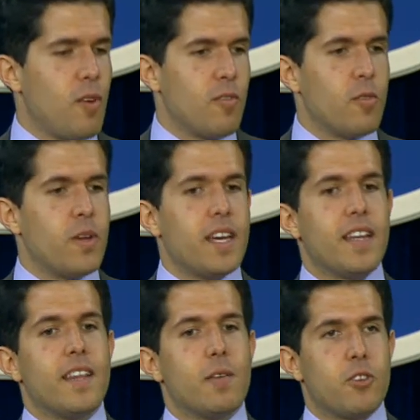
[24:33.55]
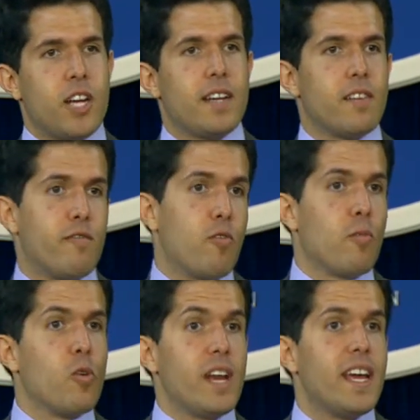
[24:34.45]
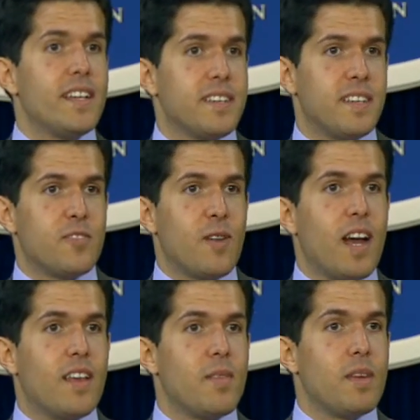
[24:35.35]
over the weekend they were chanting 4 more days at his rally,